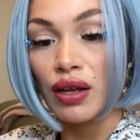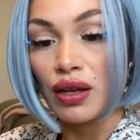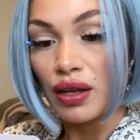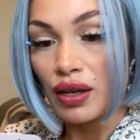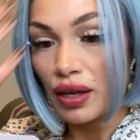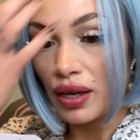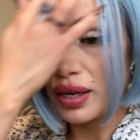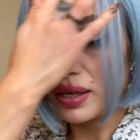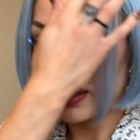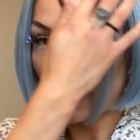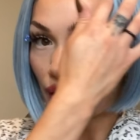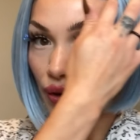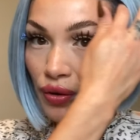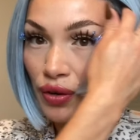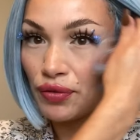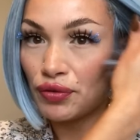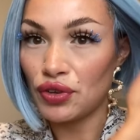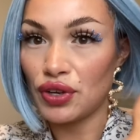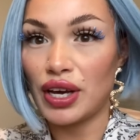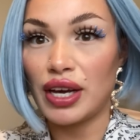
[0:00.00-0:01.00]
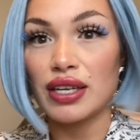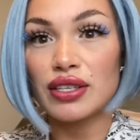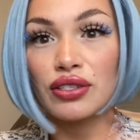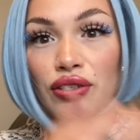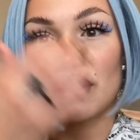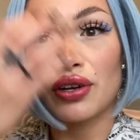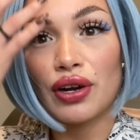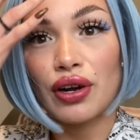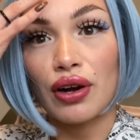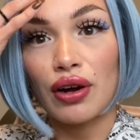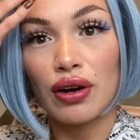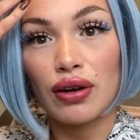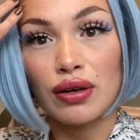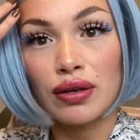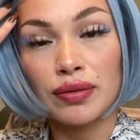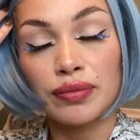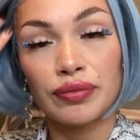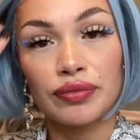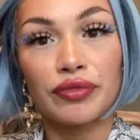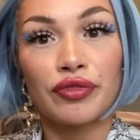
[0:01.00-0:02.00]
and I don't know if you guys
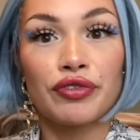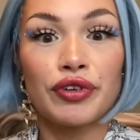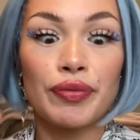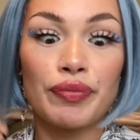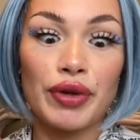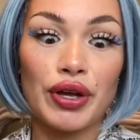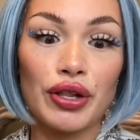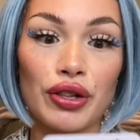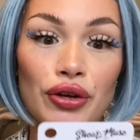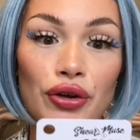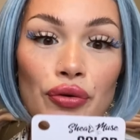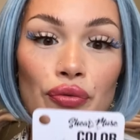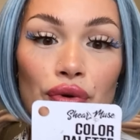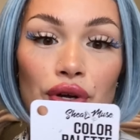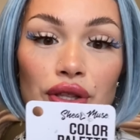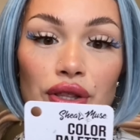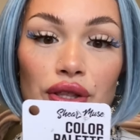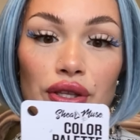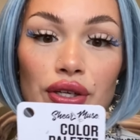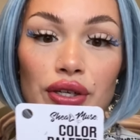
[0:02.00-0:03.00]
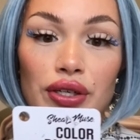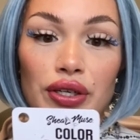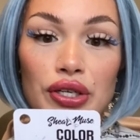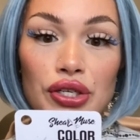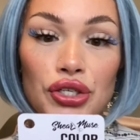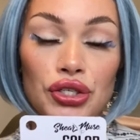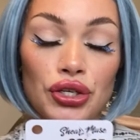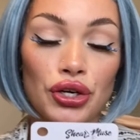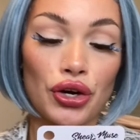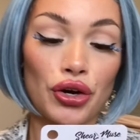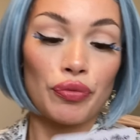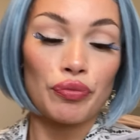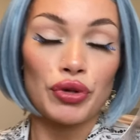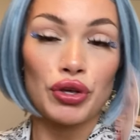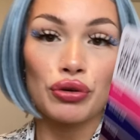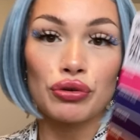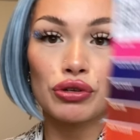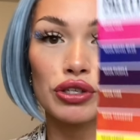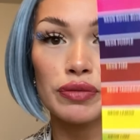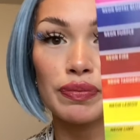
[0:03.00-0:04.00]
are familiar with the Shear
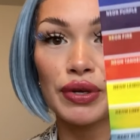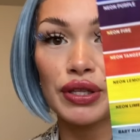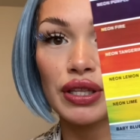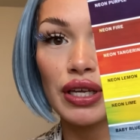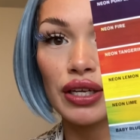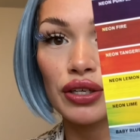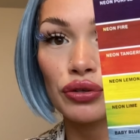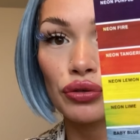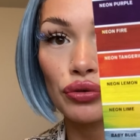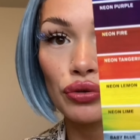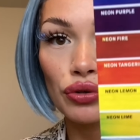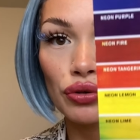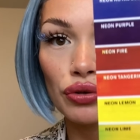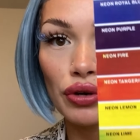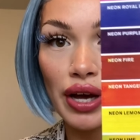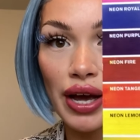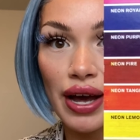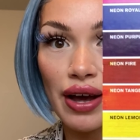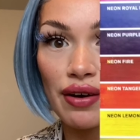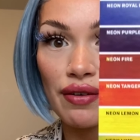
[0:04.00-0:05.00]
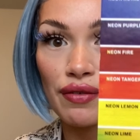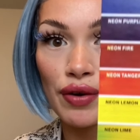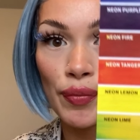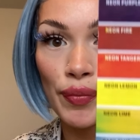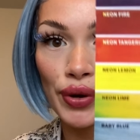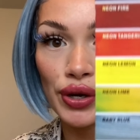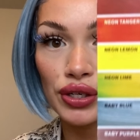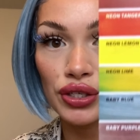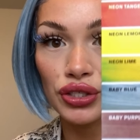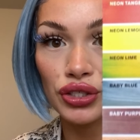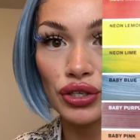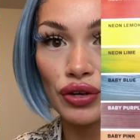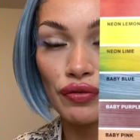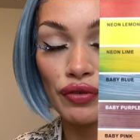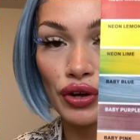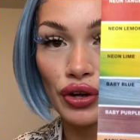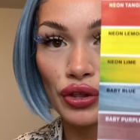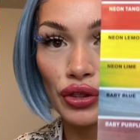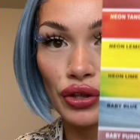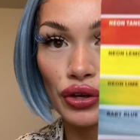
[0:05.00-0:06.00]
Muse, but they do have a bunch of
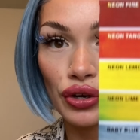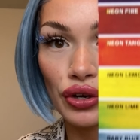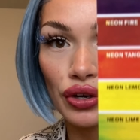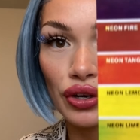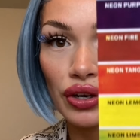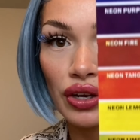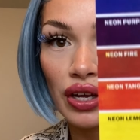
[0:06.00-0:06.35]
other